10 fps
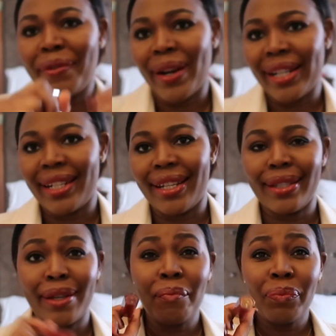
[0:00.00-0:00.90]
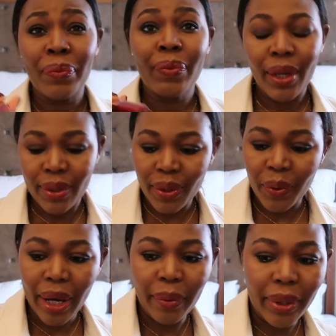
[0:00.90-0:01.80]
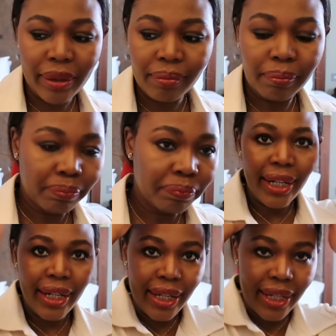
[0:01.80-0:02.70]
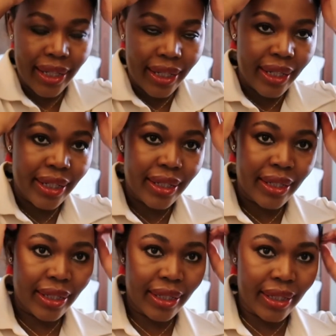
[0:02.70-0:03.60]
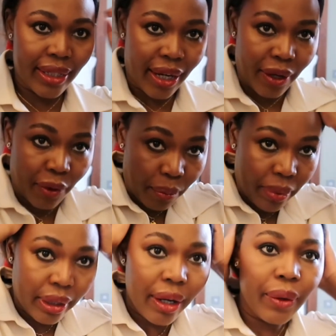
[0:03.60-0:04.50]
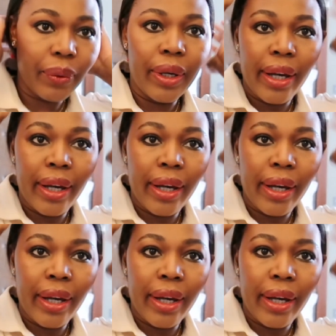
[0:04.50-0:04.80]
writings. So I will link it down below.